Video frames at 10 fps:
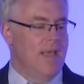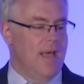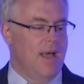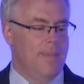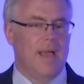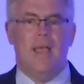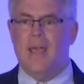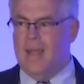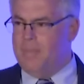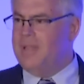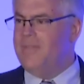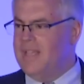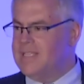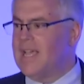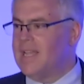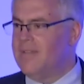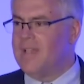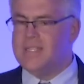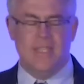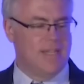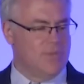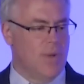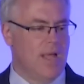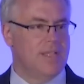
And I believe the executive gets it as well.